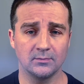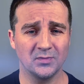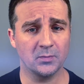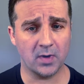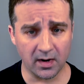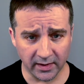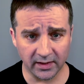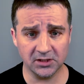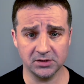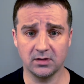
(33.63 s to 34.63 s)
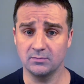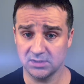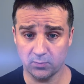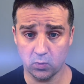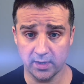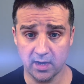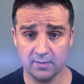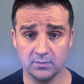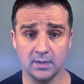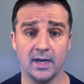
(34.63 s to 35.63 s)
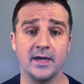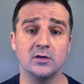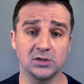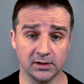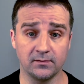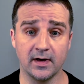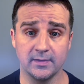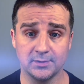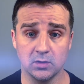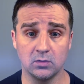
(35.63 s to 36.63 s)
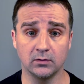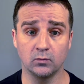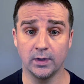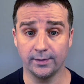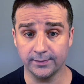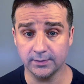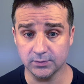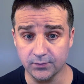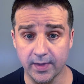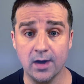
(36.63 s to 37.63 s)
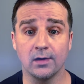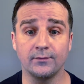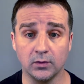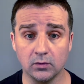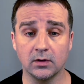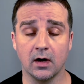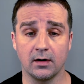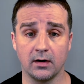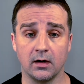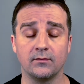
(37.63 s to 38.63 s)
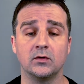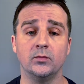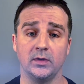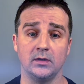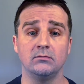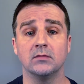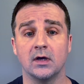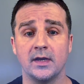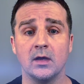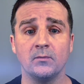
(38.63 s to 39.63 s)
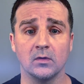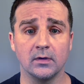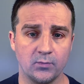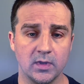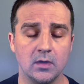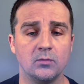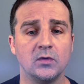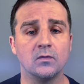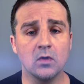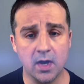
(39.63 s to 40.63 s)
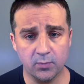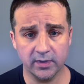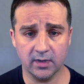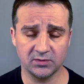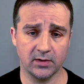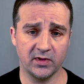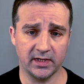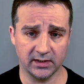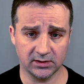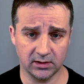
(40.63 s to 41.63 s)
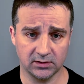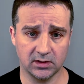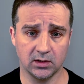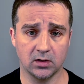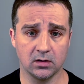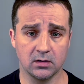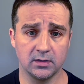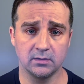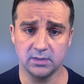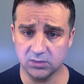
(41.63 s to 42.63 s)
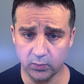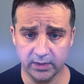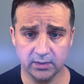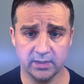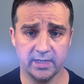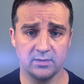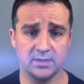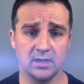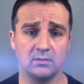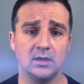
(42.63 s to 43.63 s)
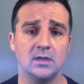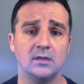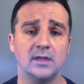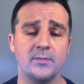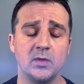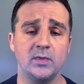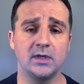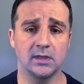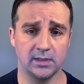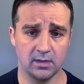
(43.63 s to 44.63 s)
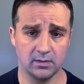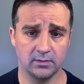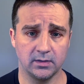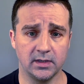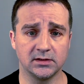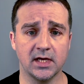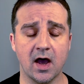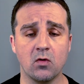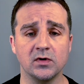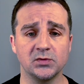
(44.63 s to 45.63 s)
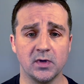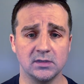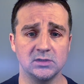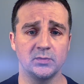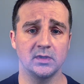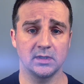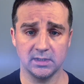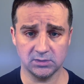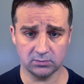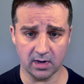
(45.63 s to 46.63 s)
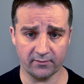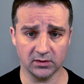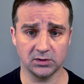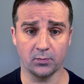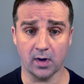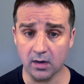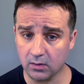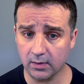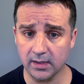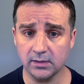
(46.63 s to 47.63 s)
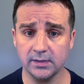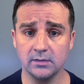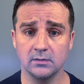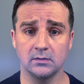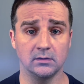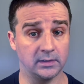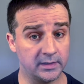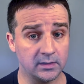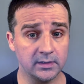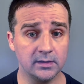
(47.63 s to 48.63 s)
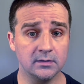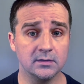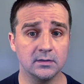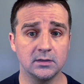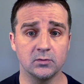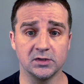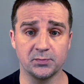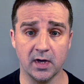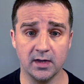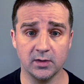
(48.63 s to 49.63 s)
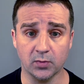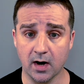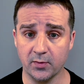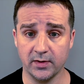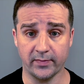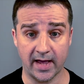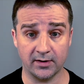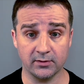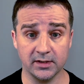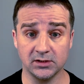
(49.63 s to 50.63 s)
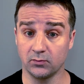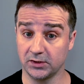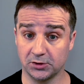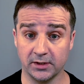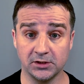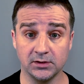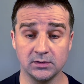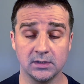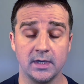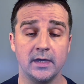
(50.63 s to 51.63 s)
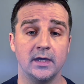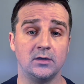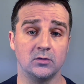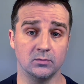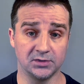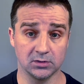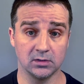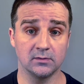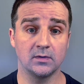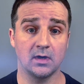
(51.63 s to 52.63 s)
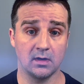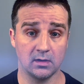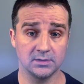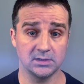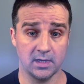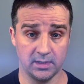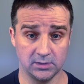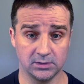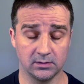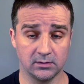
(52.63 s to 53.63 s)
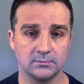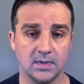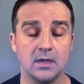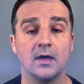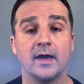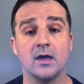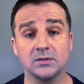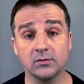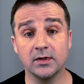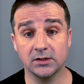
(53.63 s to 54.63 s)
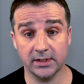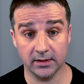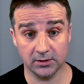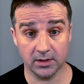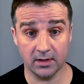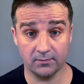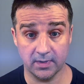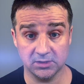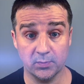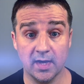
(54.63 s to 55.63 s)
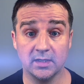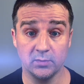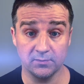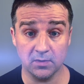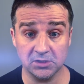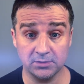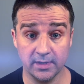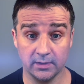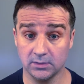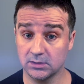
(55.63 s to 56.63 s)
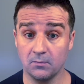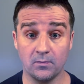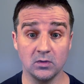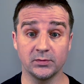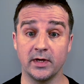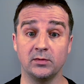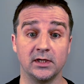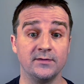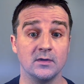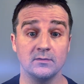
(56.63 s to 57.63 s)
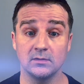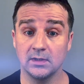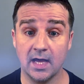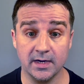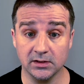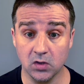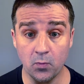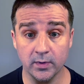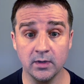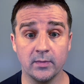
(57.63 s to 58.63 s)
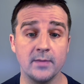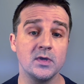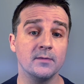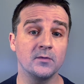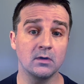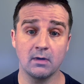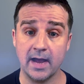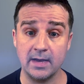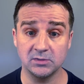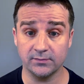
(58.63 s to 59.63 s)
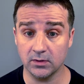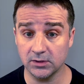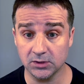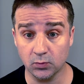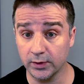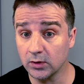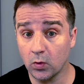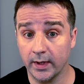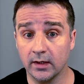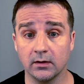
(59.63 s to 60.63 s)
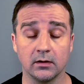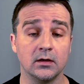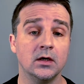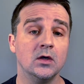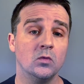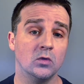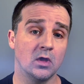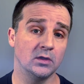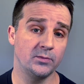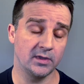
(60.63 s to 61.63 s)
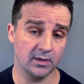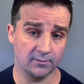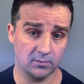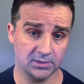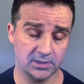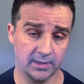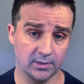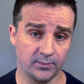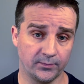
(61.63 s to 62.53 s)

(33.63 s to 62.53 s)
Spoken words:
The parking issue comes up quite often. I usually find the tone of, well, it's there if you look hard enough, to be unhelpful. Before I bring up some of the incidents that occurred this week in the downtown, let me be clear. It's our responsibility as drivers to park correctly, legally, to respond to property boundaries and restrictions, and to observe all signage. I also understand that trying to find a spot can be frustrating, and some folks may believe that if a lot is open, it might be up for grabs if they're just real quick or will only be there for a second.